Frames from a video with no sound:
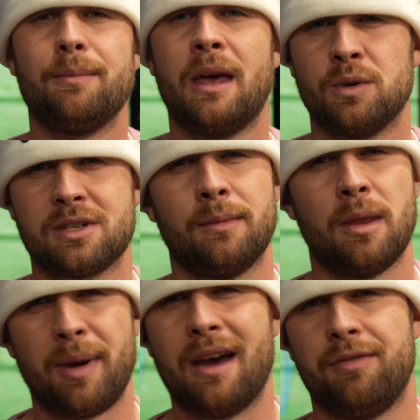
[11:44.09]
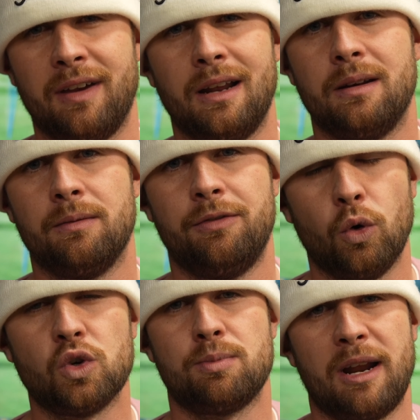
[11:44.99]
there with some of the better feeling
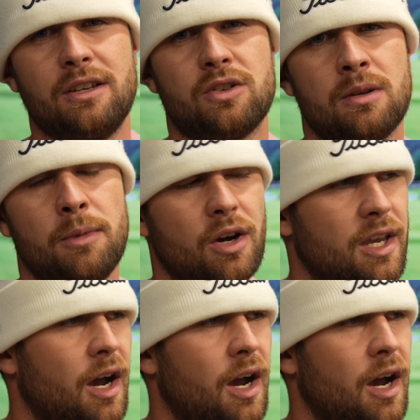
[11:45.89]
forged blades on the market.